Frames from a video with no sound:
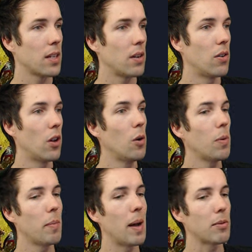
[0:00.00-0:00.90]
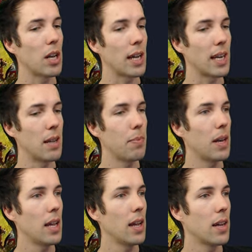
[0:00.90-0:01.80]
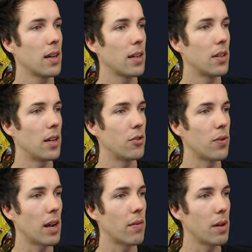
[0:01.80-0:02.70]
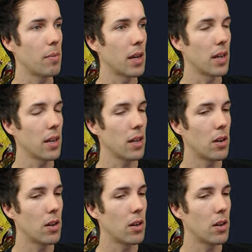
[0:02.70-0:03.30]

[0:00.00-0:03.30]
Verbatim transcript: On open maps like Lipany and Dry Arabia,